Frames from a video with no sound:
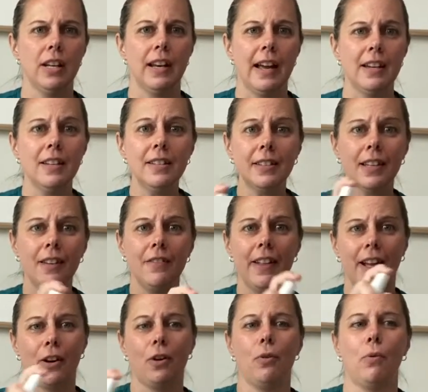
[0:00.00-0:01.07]
And I just give
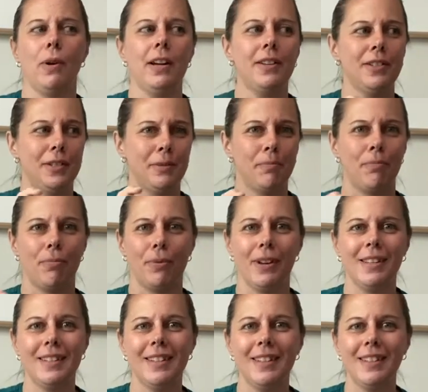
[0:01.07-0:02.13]
like quick
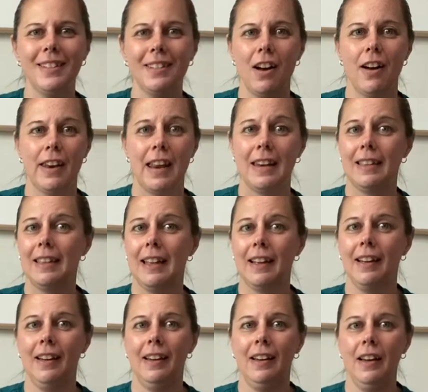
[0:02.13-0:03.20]
spritzes on
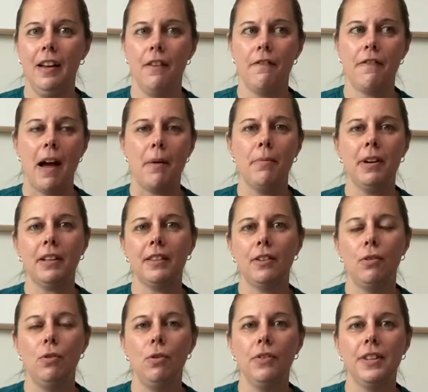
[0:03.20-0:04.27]
anything fabric that'll
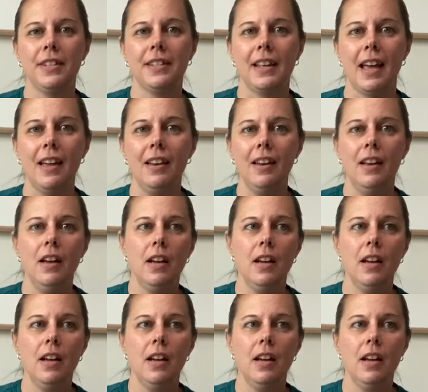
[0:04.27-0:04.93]
hold the scent,